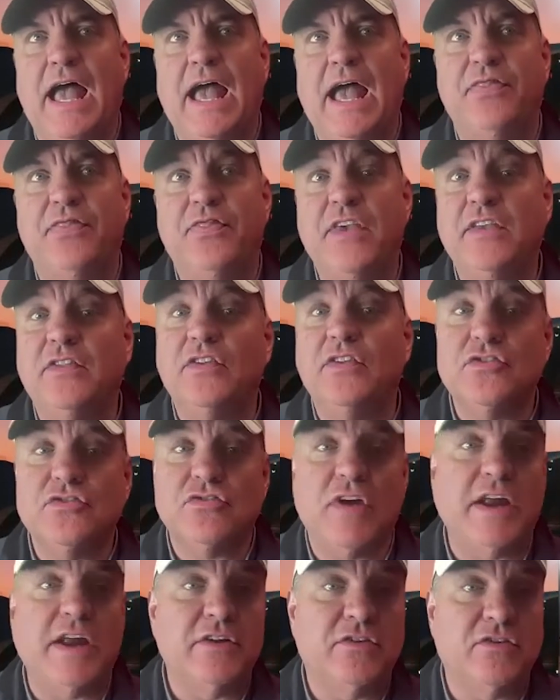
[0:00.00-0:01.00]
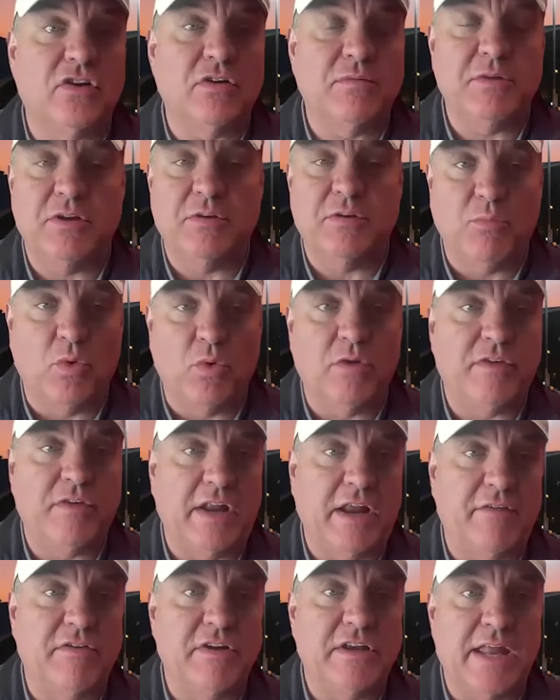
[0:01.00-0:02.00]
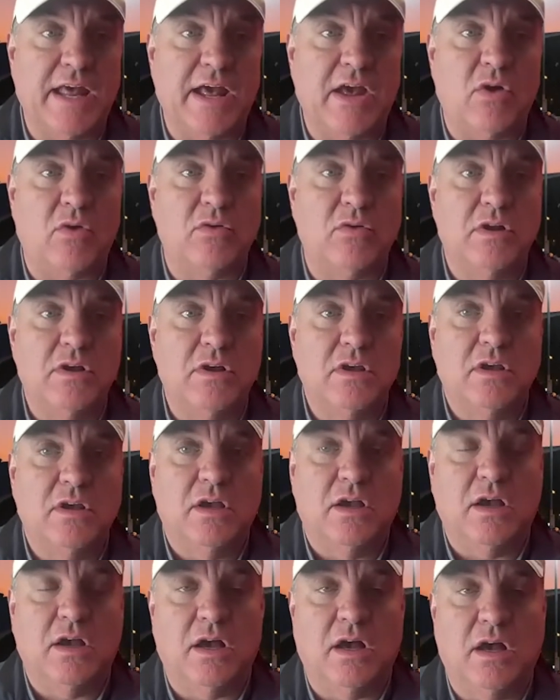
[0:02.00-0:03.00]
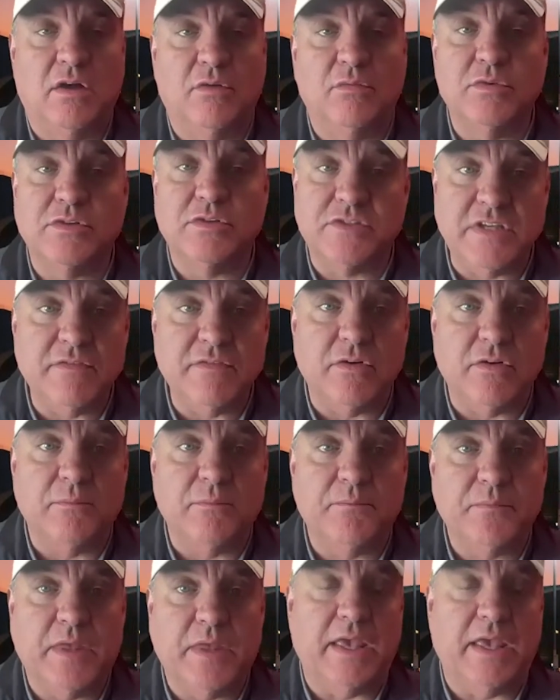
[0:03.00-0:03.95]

I think they're trying to turn him into more of an every down receiver.